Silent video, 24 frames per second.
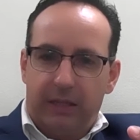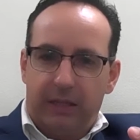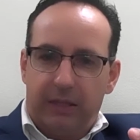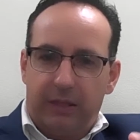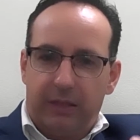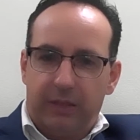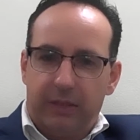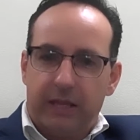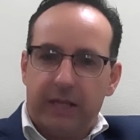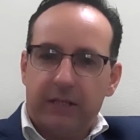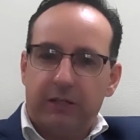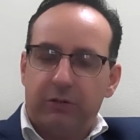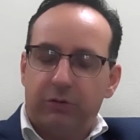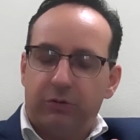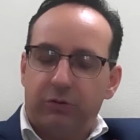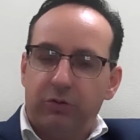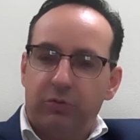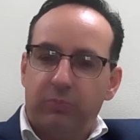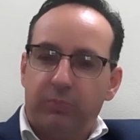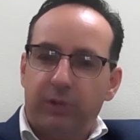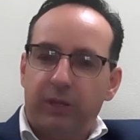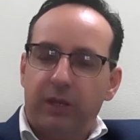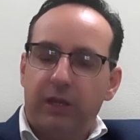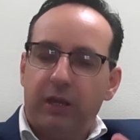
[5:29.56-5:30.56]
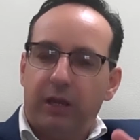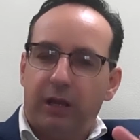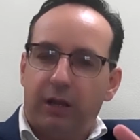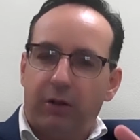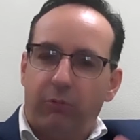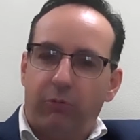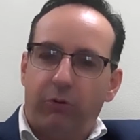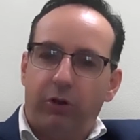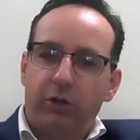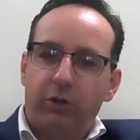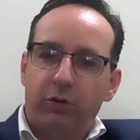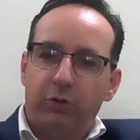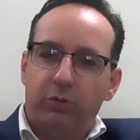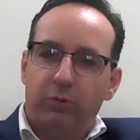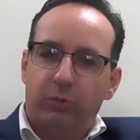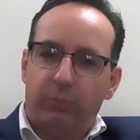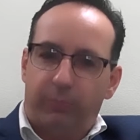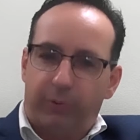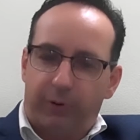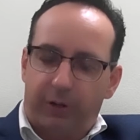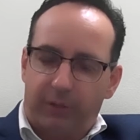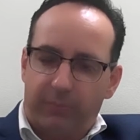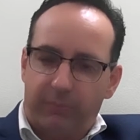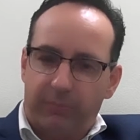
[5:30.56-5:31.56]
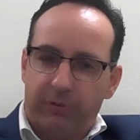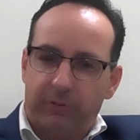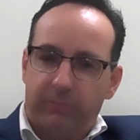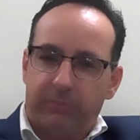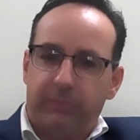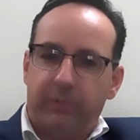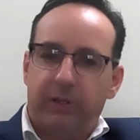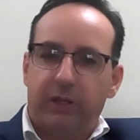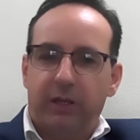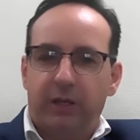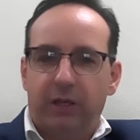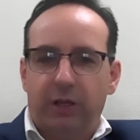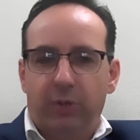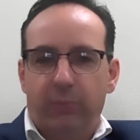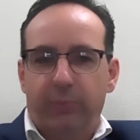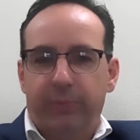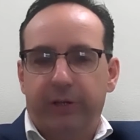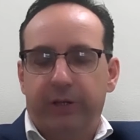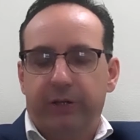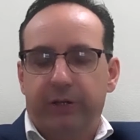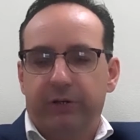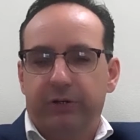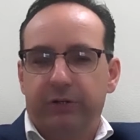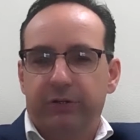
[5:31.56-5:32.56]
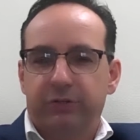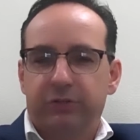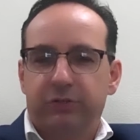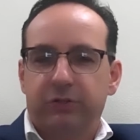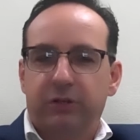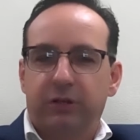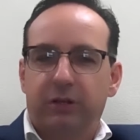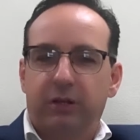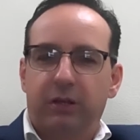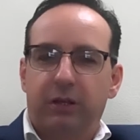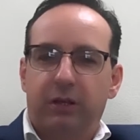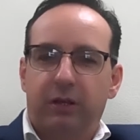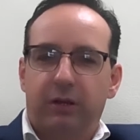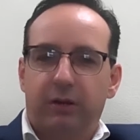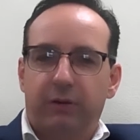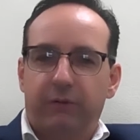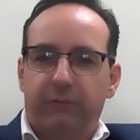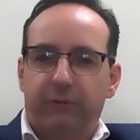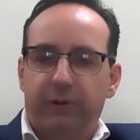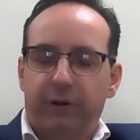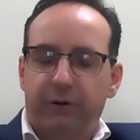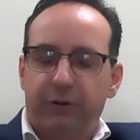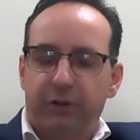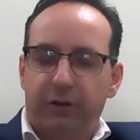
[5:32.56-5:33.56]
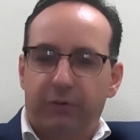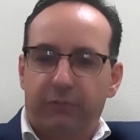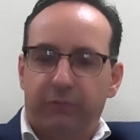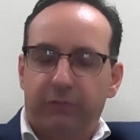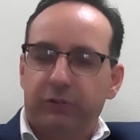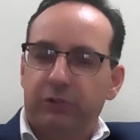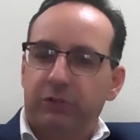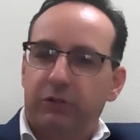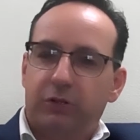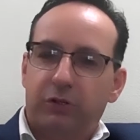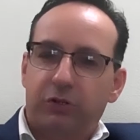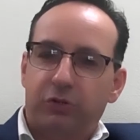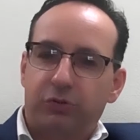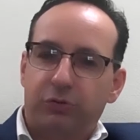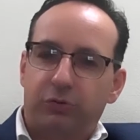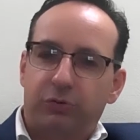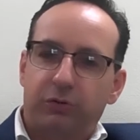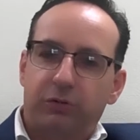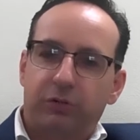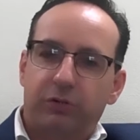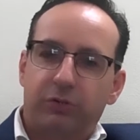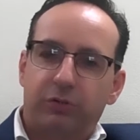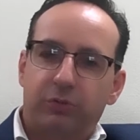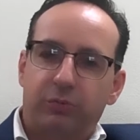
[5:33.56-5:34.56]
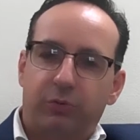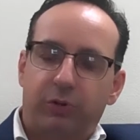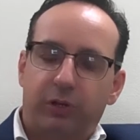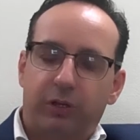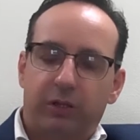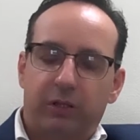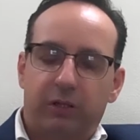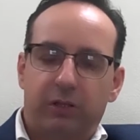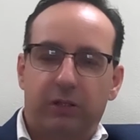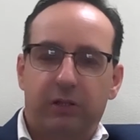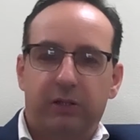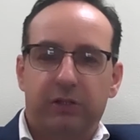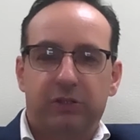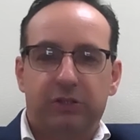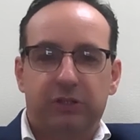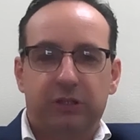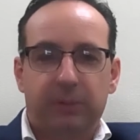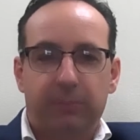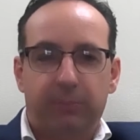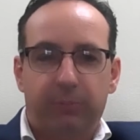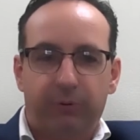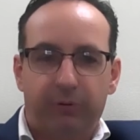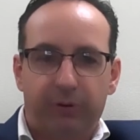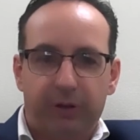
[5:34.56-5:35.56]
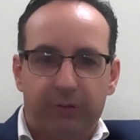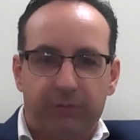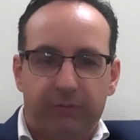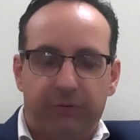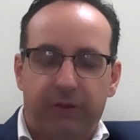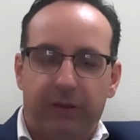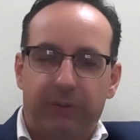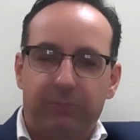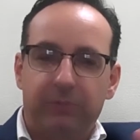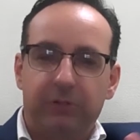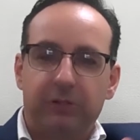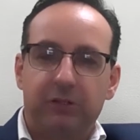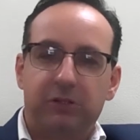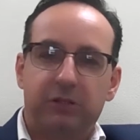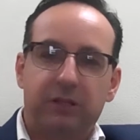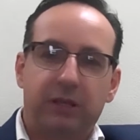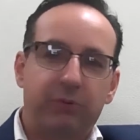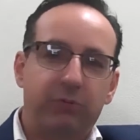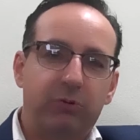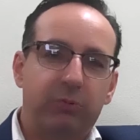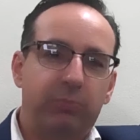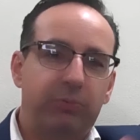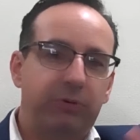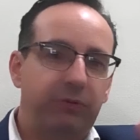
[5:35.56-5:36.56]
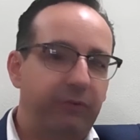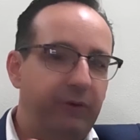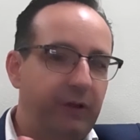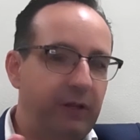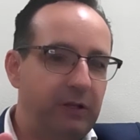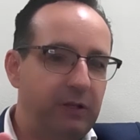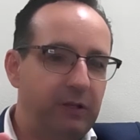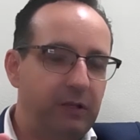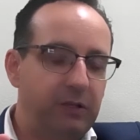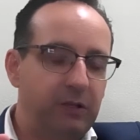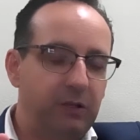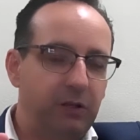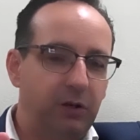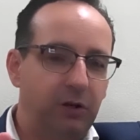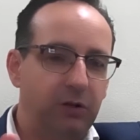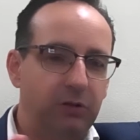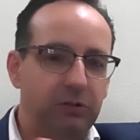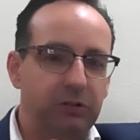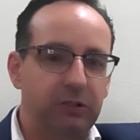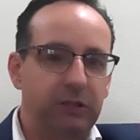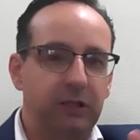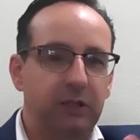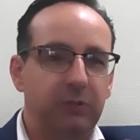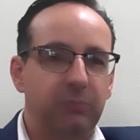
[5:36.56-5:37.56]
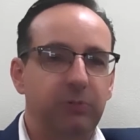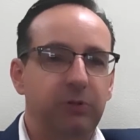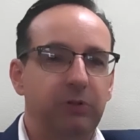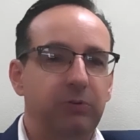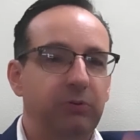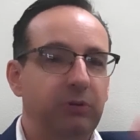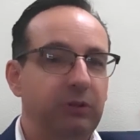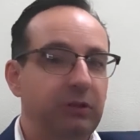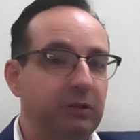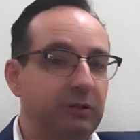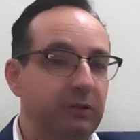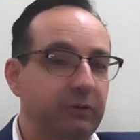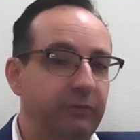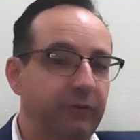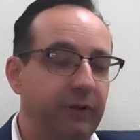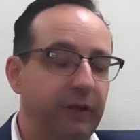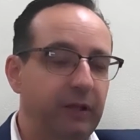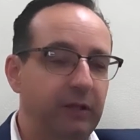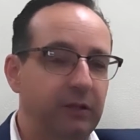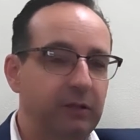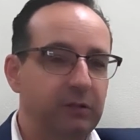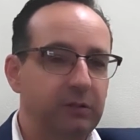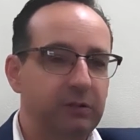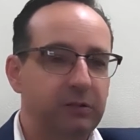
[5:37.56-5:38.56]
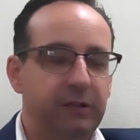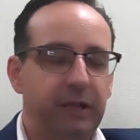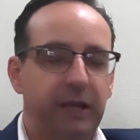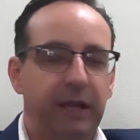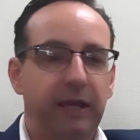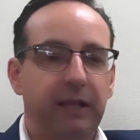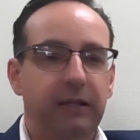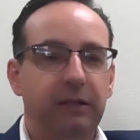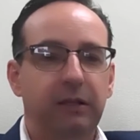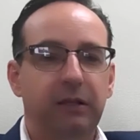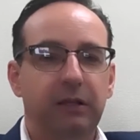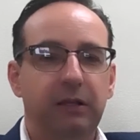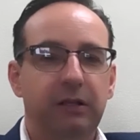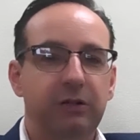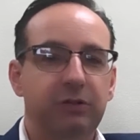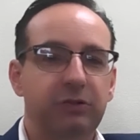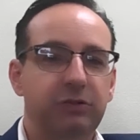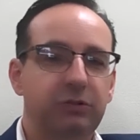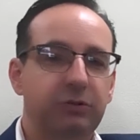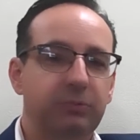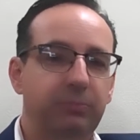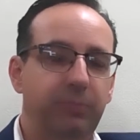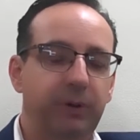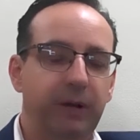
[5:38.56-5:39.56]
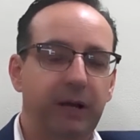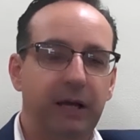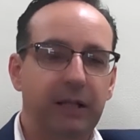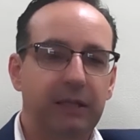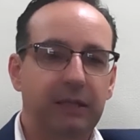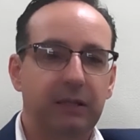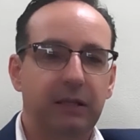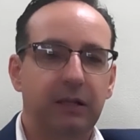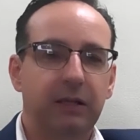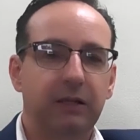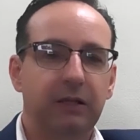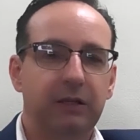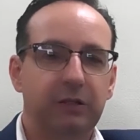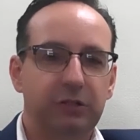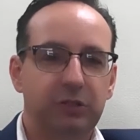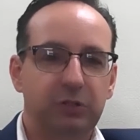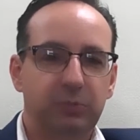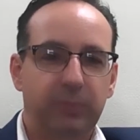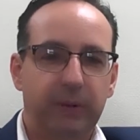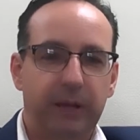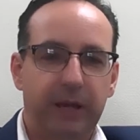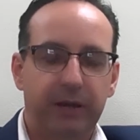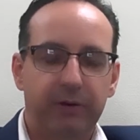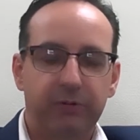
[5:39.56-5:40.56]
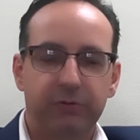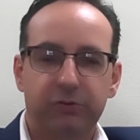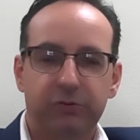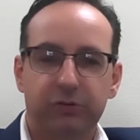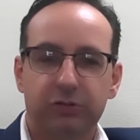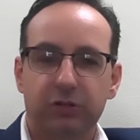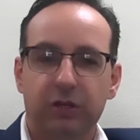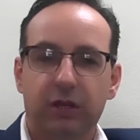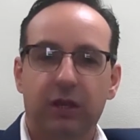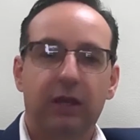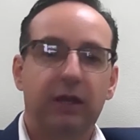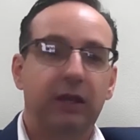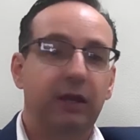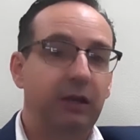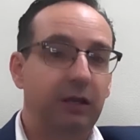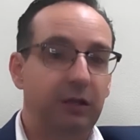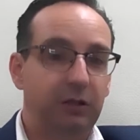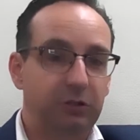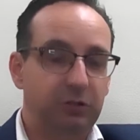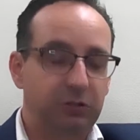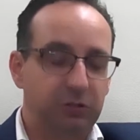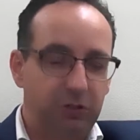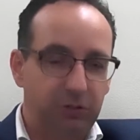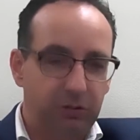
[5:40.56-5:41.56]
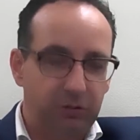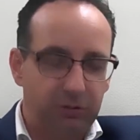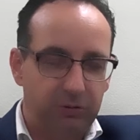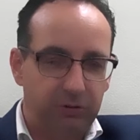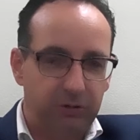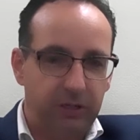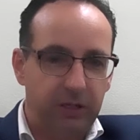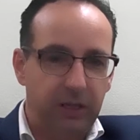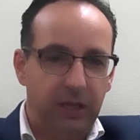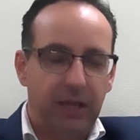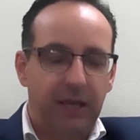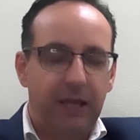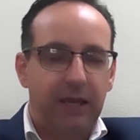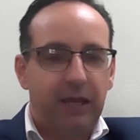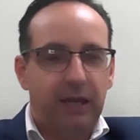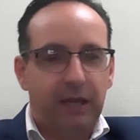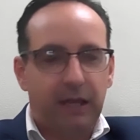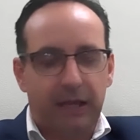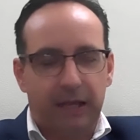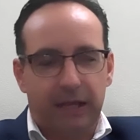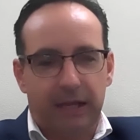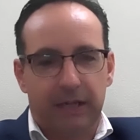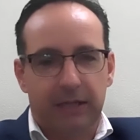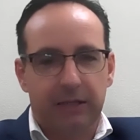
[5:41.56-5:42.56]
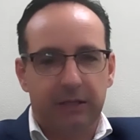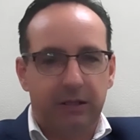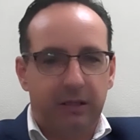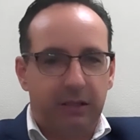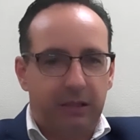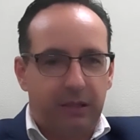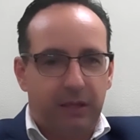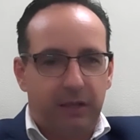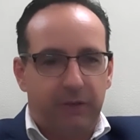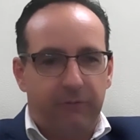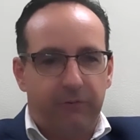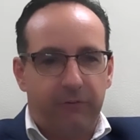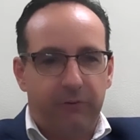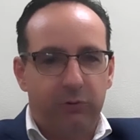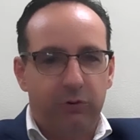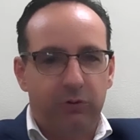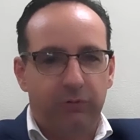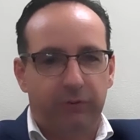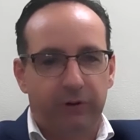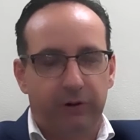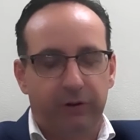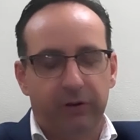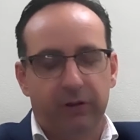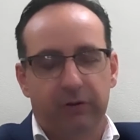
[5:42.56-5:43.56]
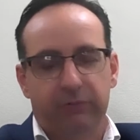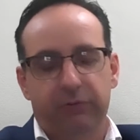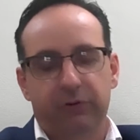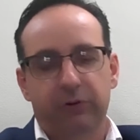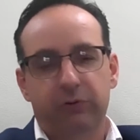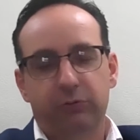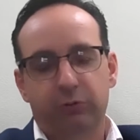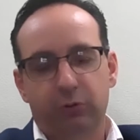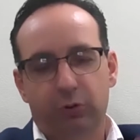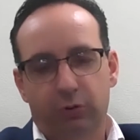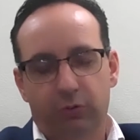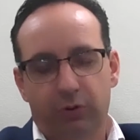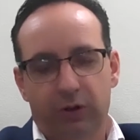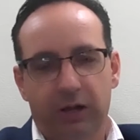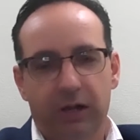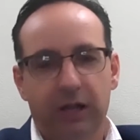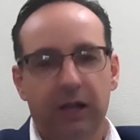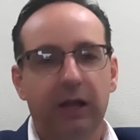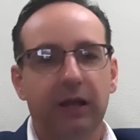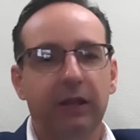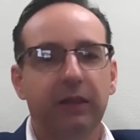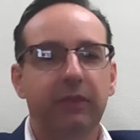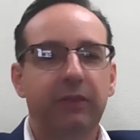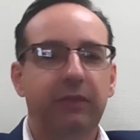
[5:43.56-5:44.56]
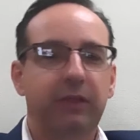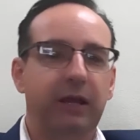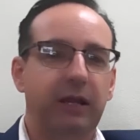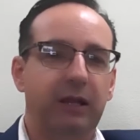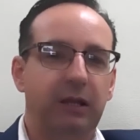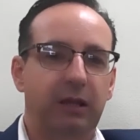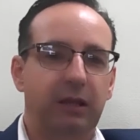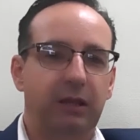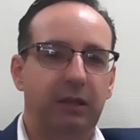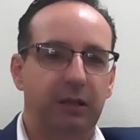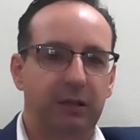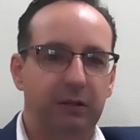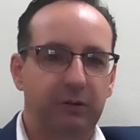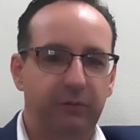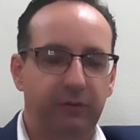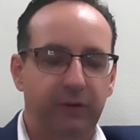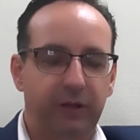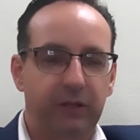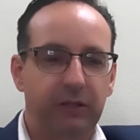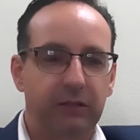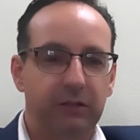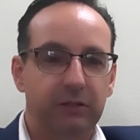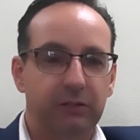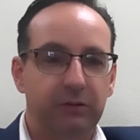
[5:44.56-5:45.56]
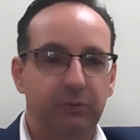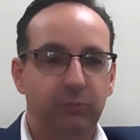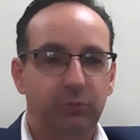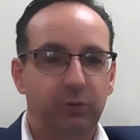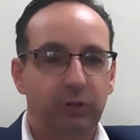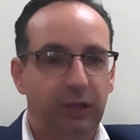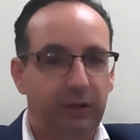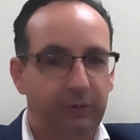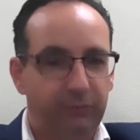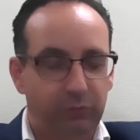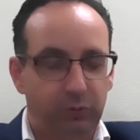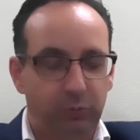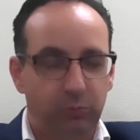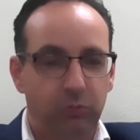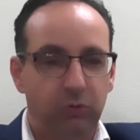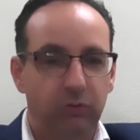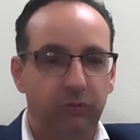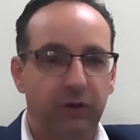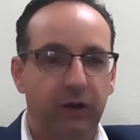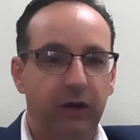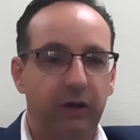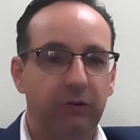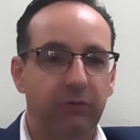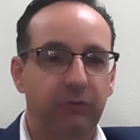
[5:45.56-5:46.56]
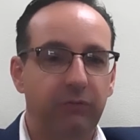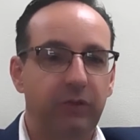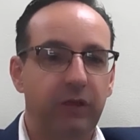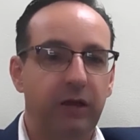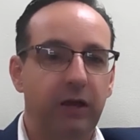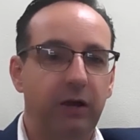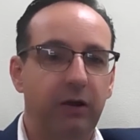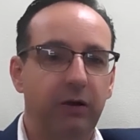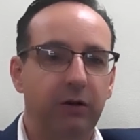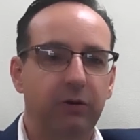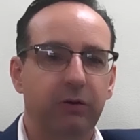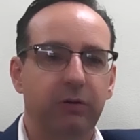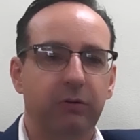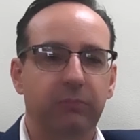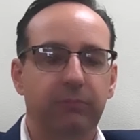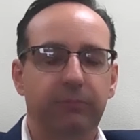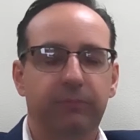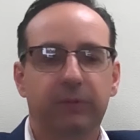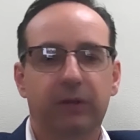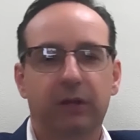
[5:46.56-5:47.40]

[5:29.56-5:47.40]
that could be a real problem, because very often those orders will separate families. They will prevent any contact between the defendant and his partner, his spouse, his children, and they will very often require that the defendant will have to move out of their home.